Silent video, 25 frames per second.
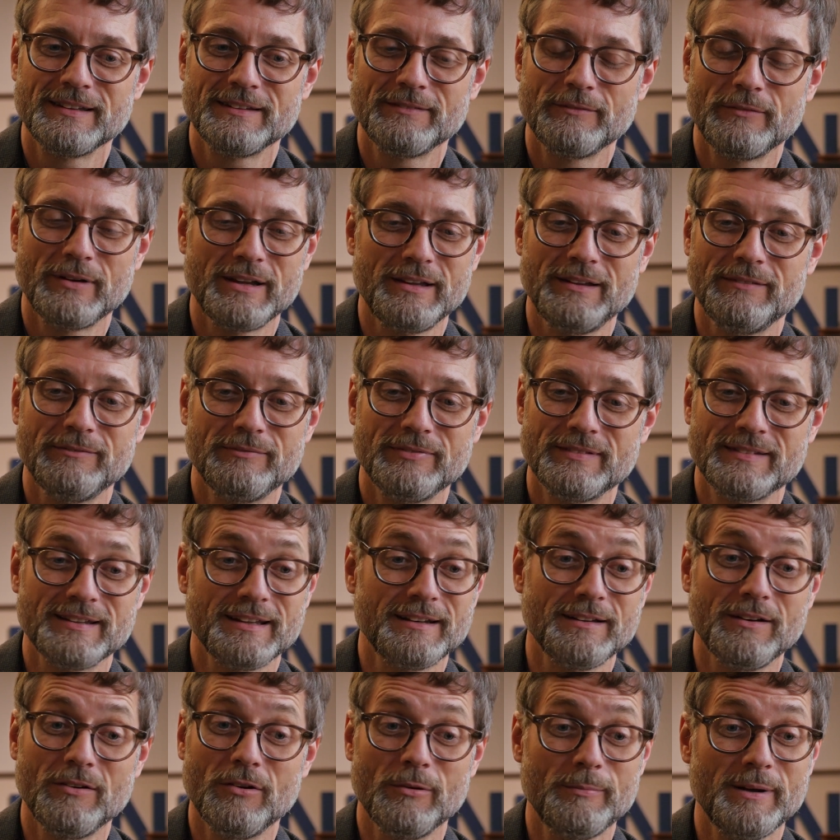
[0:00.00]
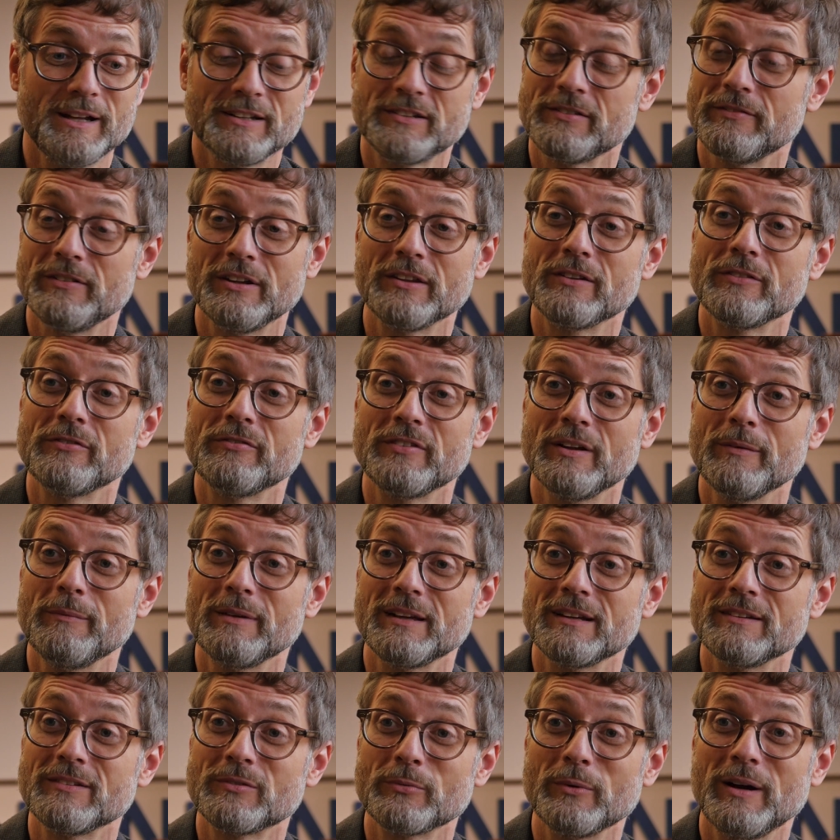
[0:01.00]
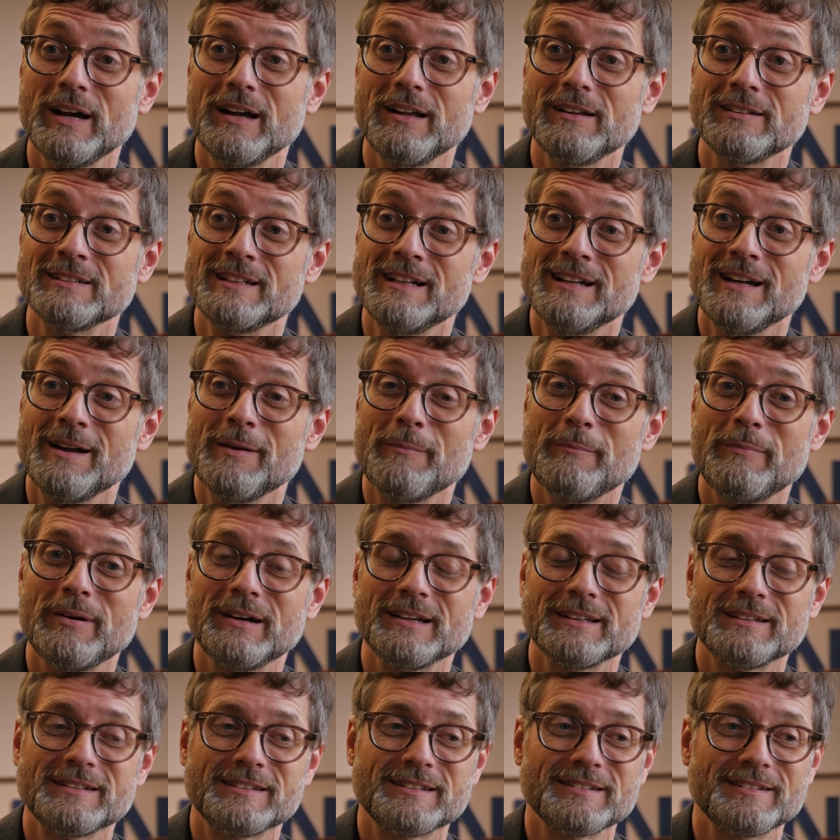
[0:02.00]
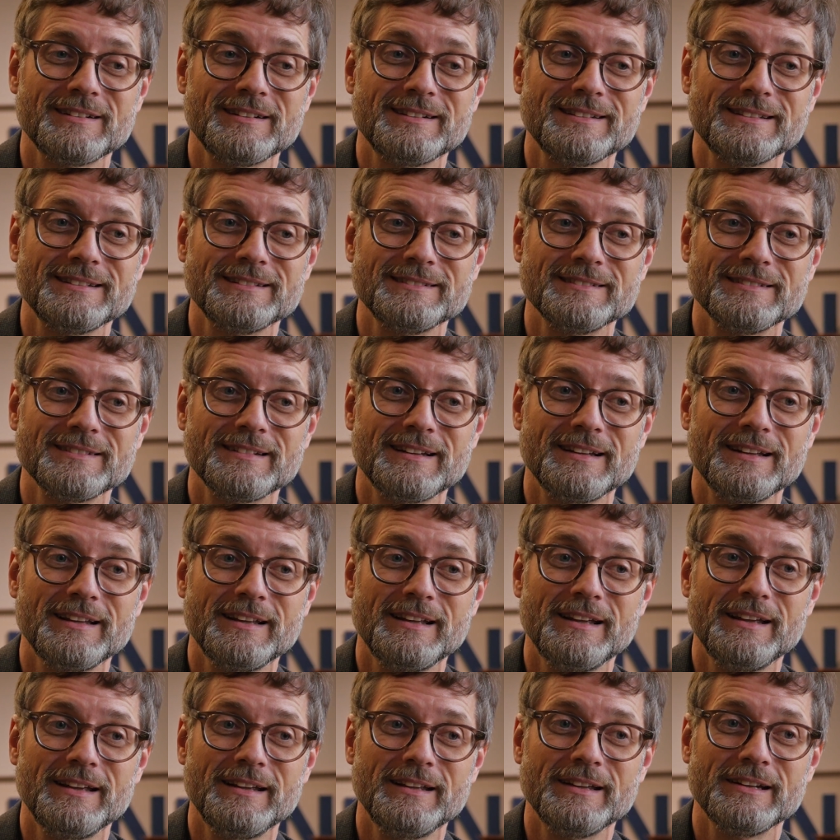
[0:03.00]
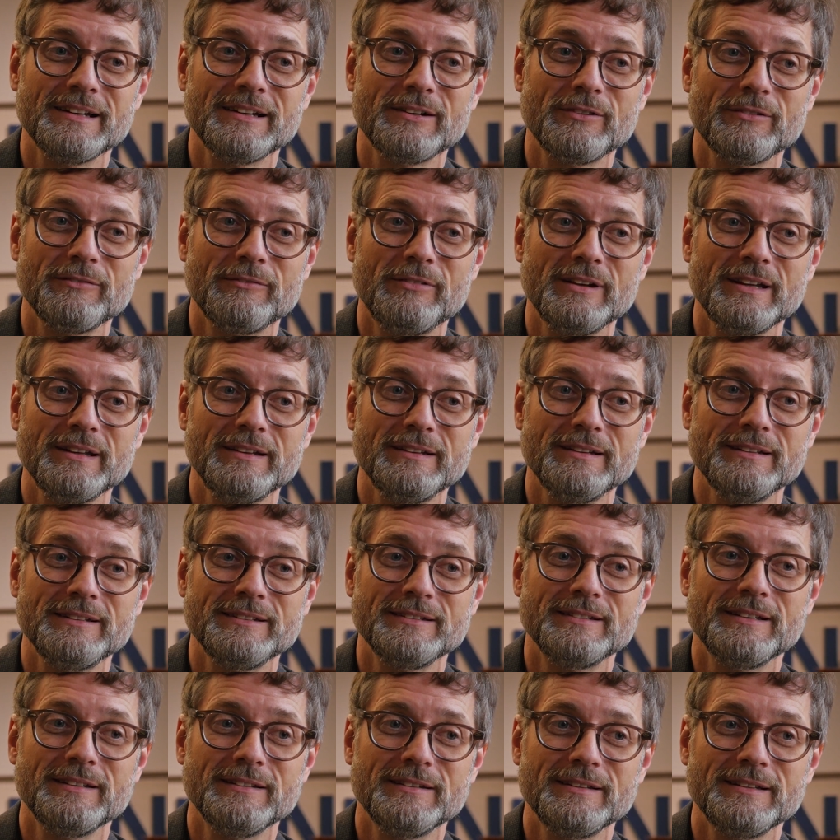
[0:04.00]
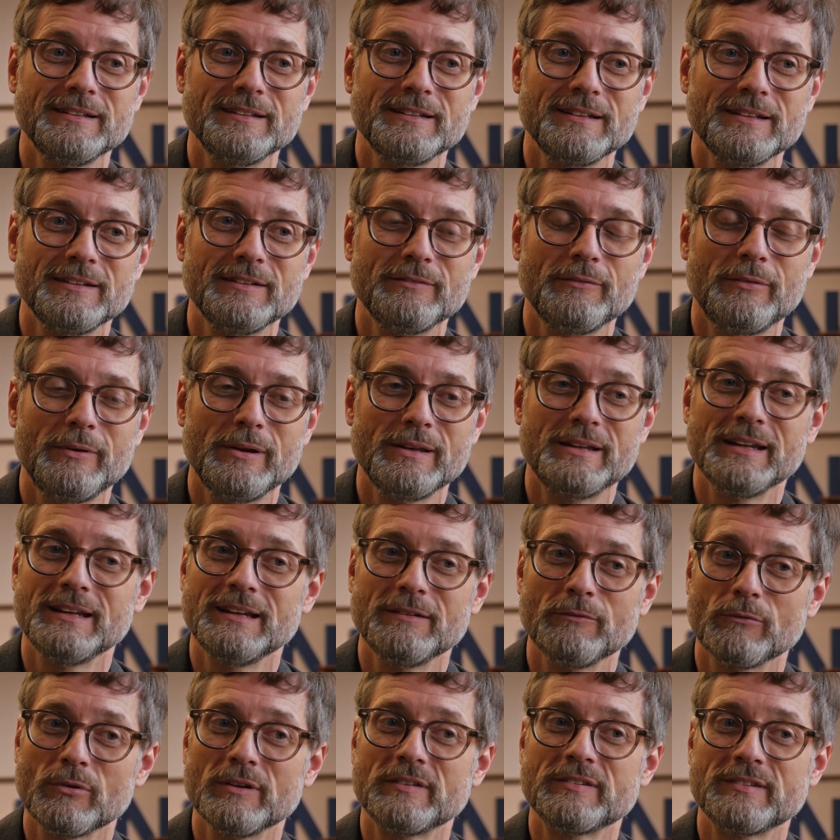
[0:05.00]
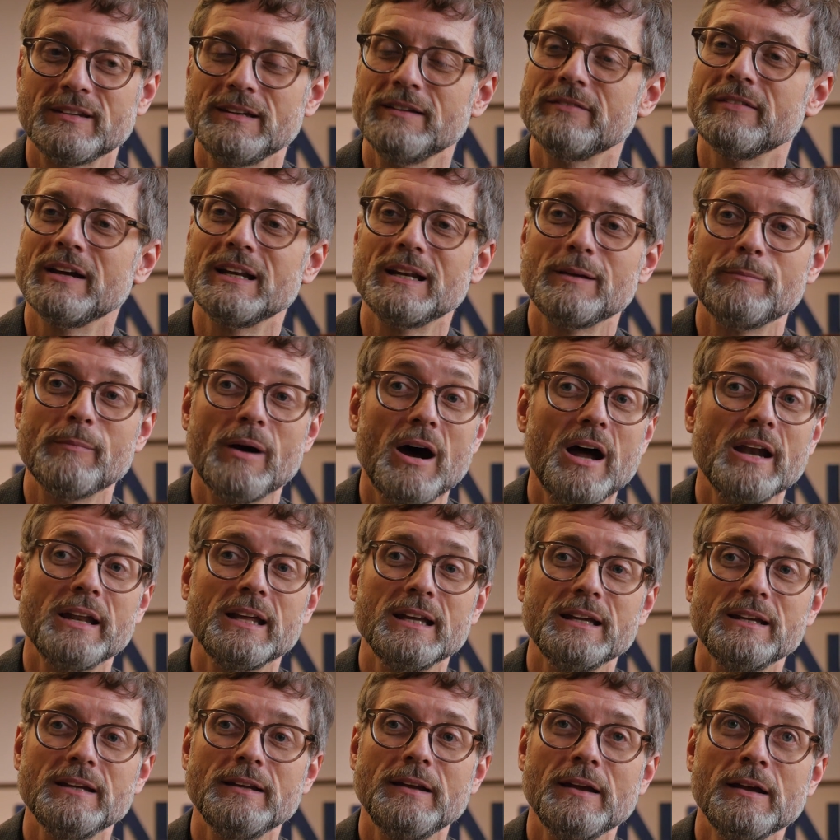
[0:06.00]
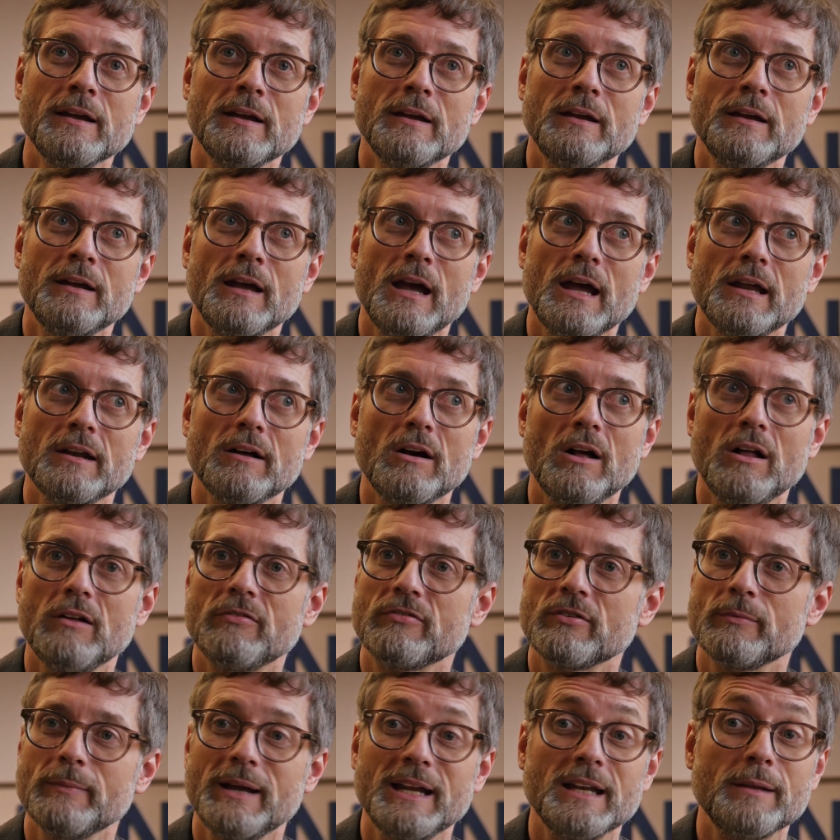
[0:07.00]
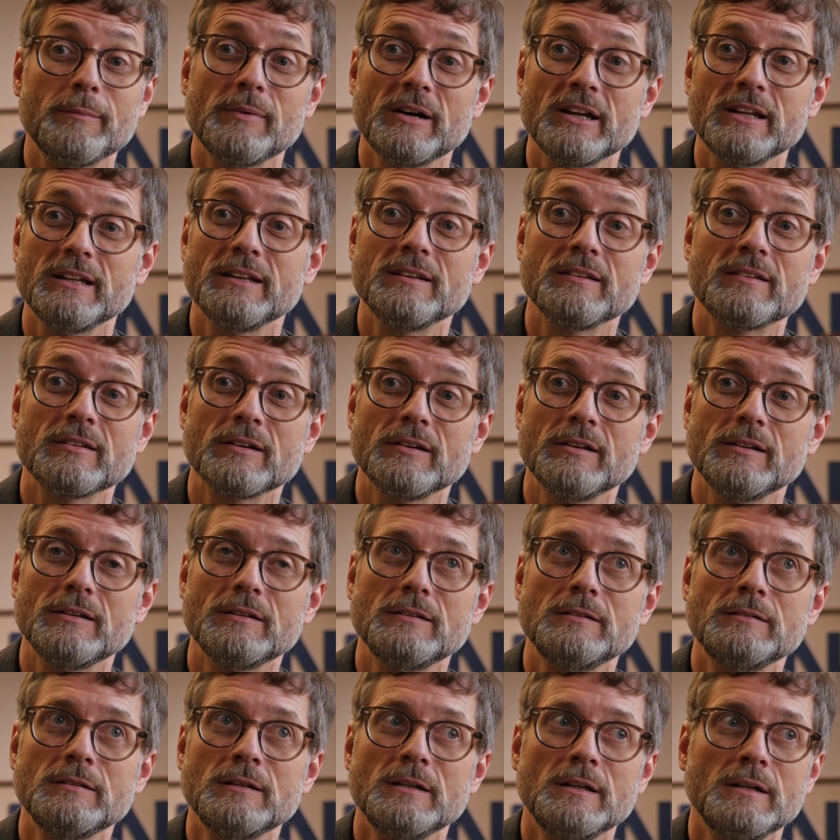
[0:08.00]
we did a whole bunch of other filming as well, but we didn't receive any money at all from anybody until